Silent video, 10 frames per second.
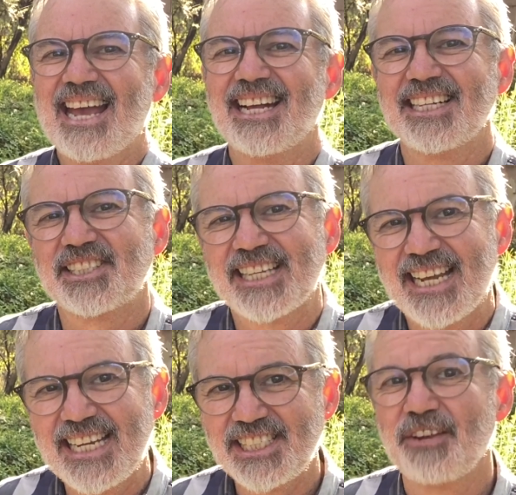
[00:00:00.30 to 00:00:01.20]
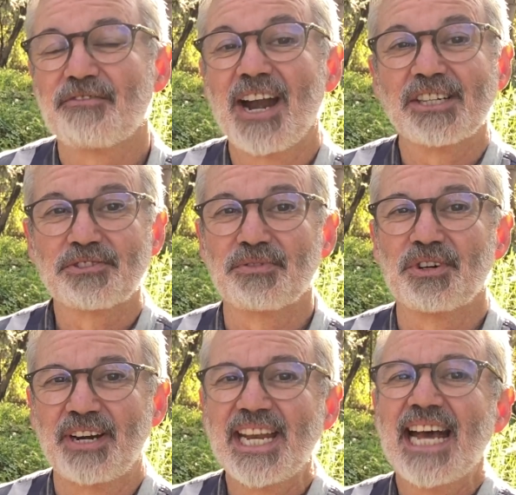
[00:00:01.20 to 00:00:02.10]
It's easy for our
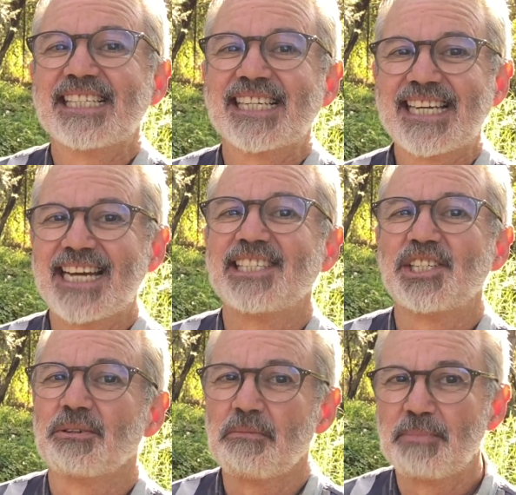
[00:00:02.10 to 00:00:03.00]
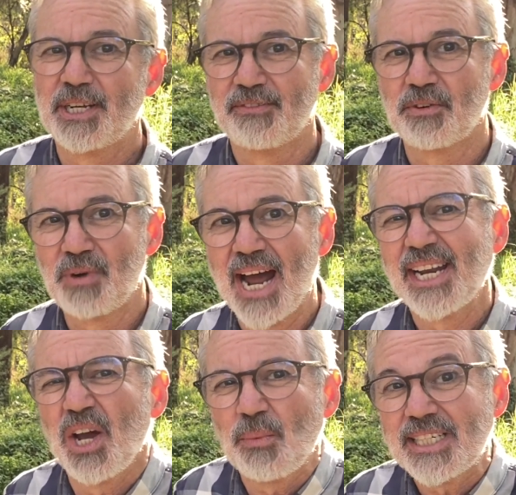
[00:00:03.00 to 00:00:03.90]
drawing to get into a bit of a rut.
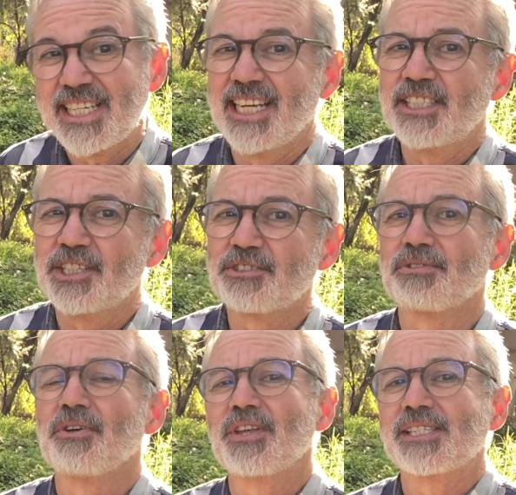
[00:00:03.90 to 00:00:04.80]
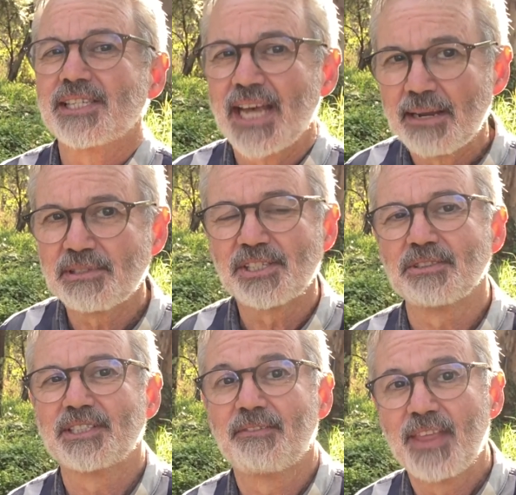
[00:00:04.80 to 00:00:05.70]
We tend to draw the same
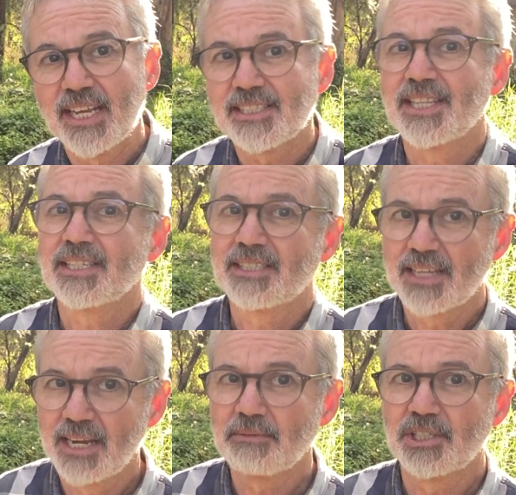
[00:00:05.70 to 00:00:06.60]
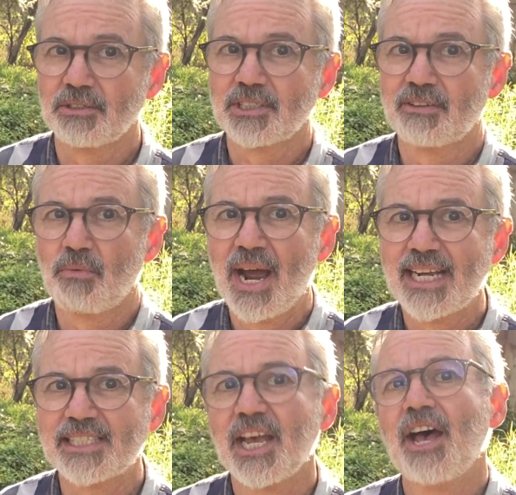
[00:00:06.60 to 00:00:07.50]
sorts of things, the same sorts of
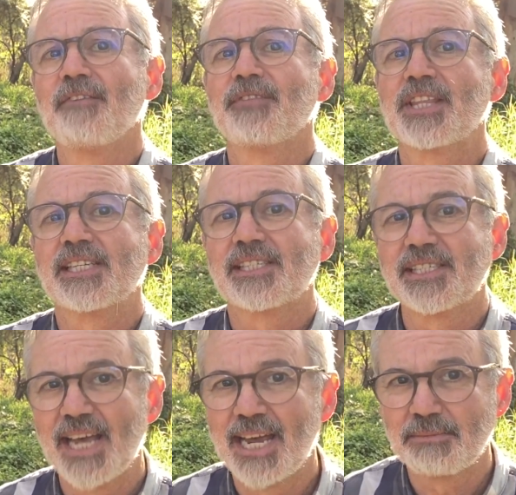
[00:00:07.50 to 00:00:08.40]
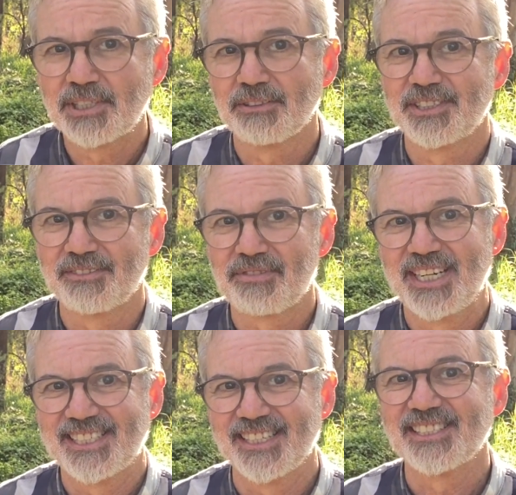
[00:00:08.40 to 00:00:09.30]
ways, for the same sorts of
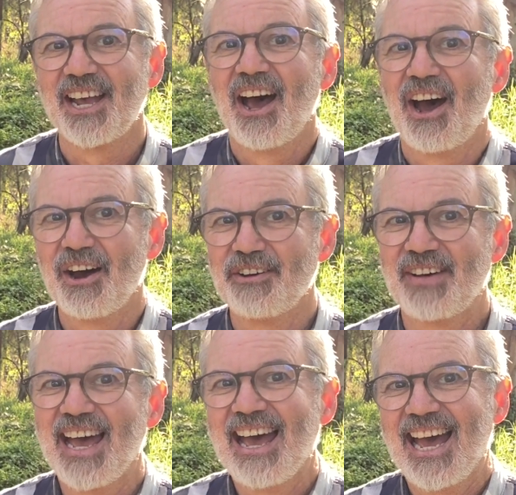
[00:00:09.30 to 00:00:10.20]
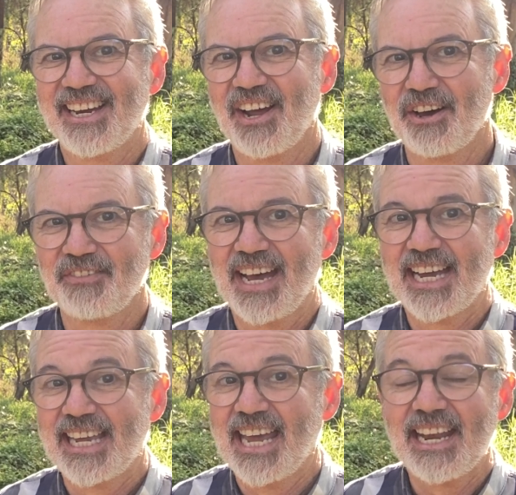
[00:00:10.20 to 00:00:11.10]
reasons over and over
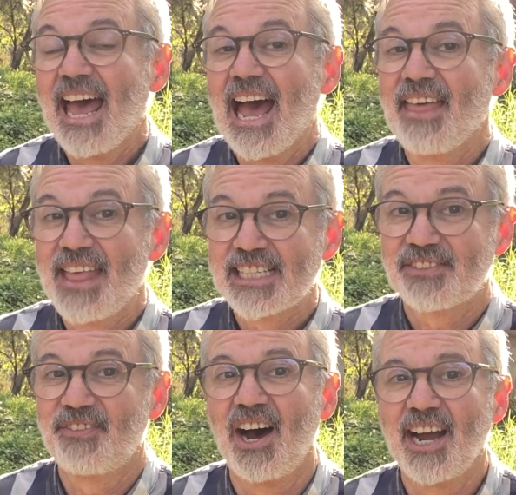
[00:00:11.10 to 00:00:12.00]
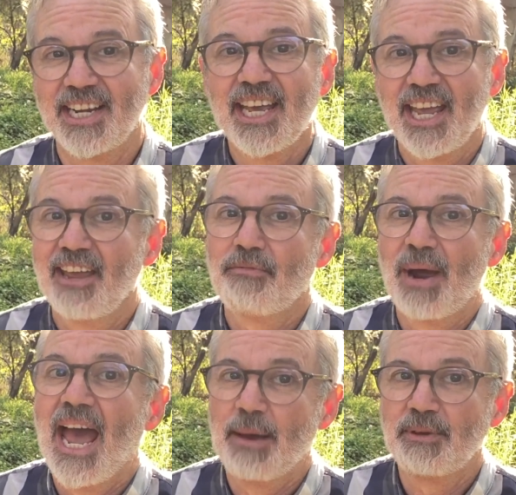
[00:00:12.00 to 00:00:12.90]
again. And that's fine if we're
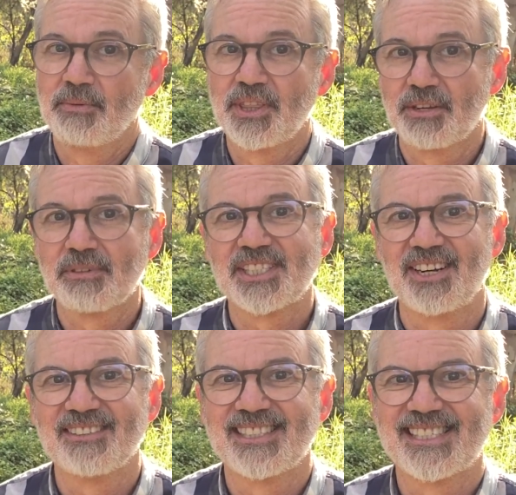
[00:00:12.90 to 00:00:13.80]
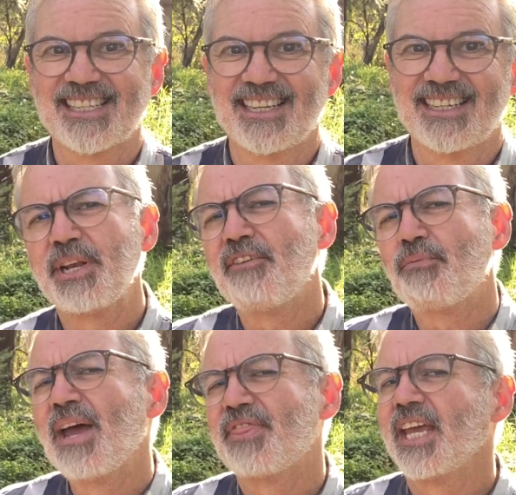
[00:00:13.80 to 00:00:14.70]
happy with the results. But if
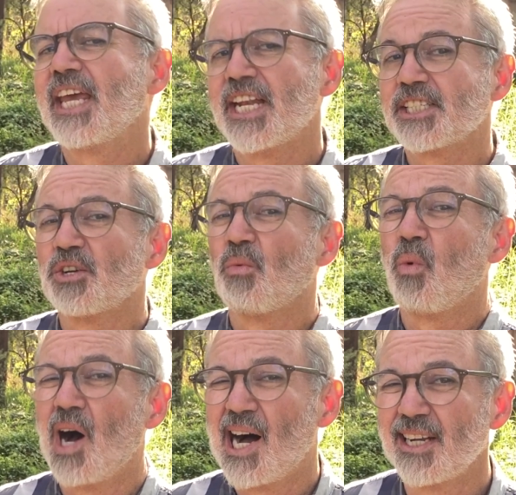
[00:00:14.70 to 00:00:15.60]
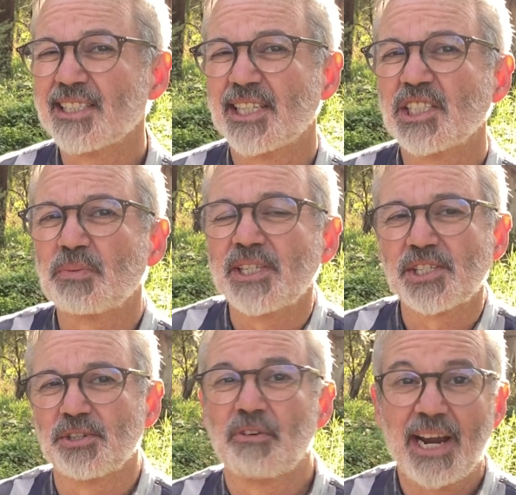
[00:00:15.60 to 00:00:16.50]
we're thinking it's a while since we
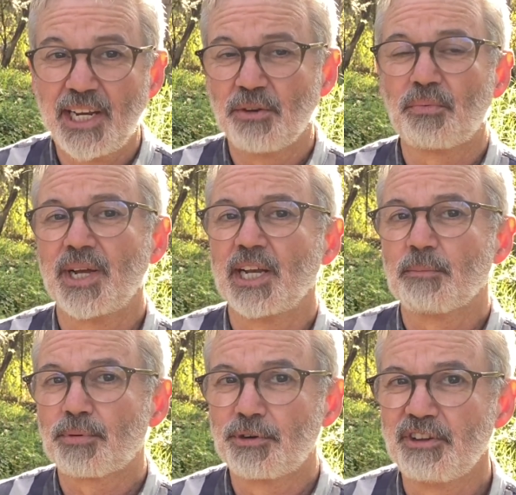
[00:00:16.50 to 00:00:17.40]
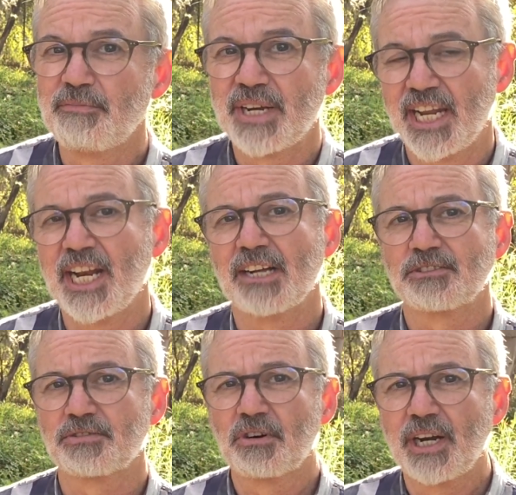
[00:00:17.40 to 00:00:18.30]
saw any real improvement in our
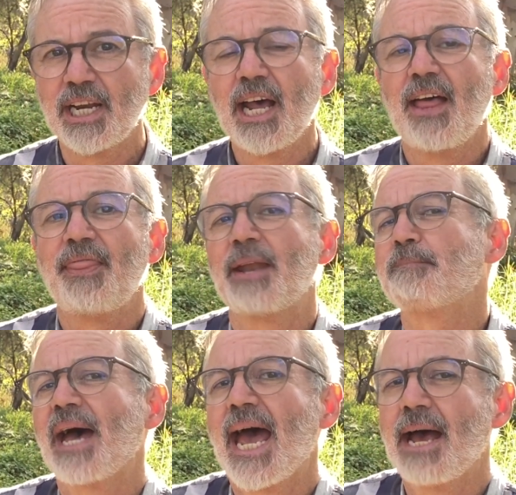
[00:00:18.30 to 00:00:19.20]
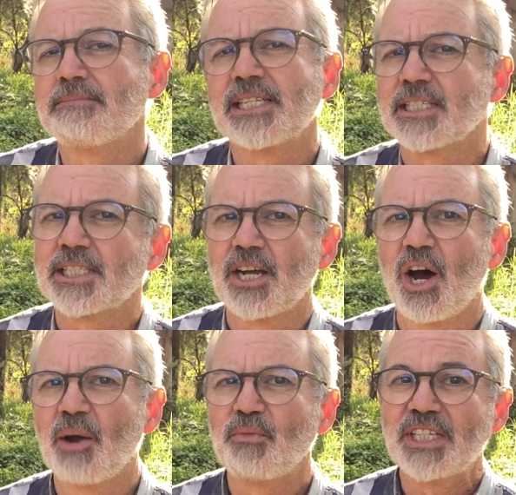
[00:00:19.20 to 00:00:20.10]
drawing, then perhaps it's
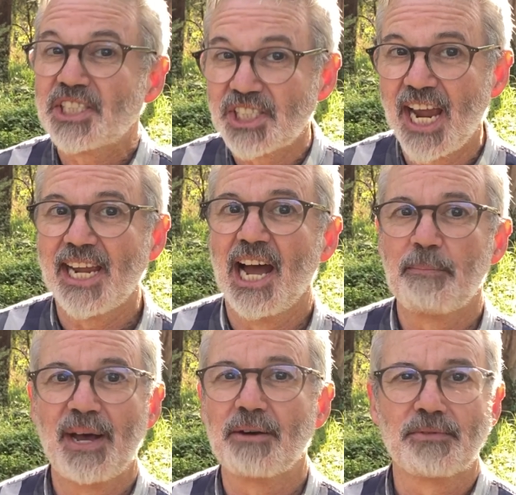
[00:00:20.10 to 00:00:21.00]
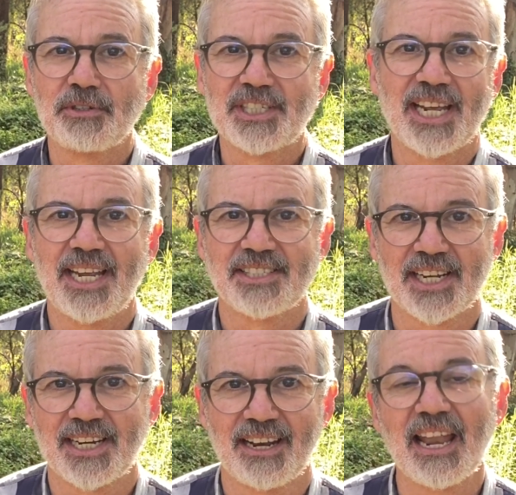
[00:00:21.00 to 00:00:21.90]
time we shake up our routines a
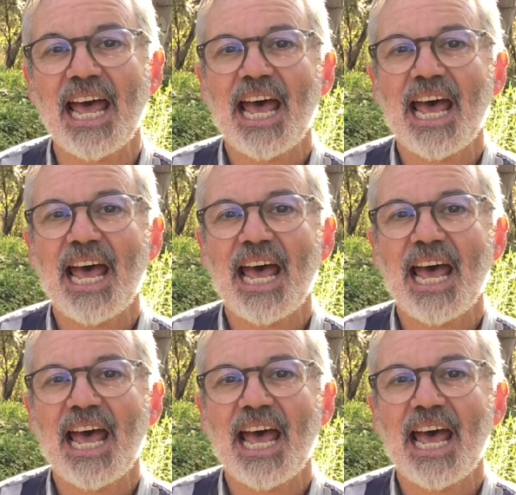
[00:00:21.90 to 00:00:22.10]
little.